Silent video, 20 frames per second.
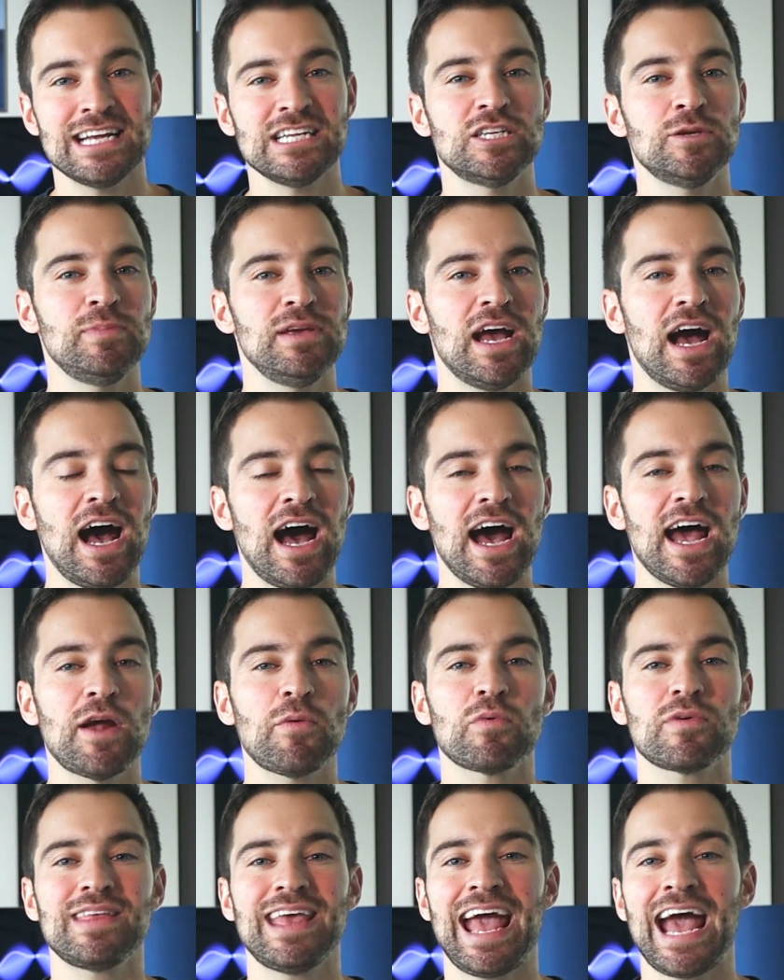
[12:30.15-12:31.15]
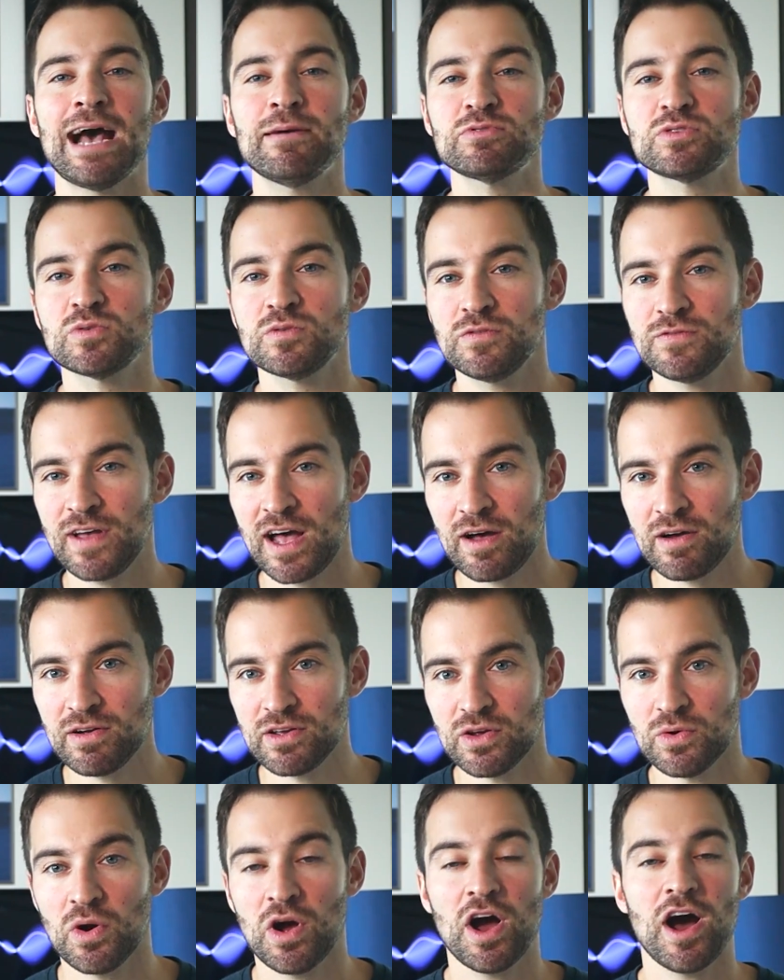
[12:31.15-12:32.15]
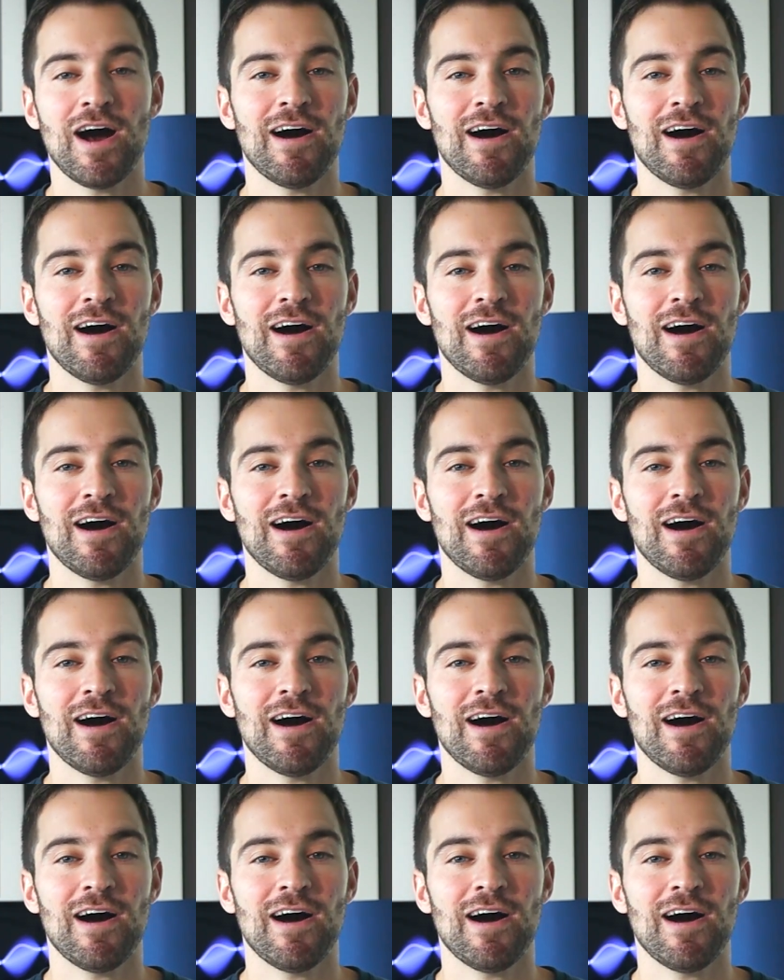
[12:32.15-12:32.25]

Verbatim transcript: to be high where the absolute value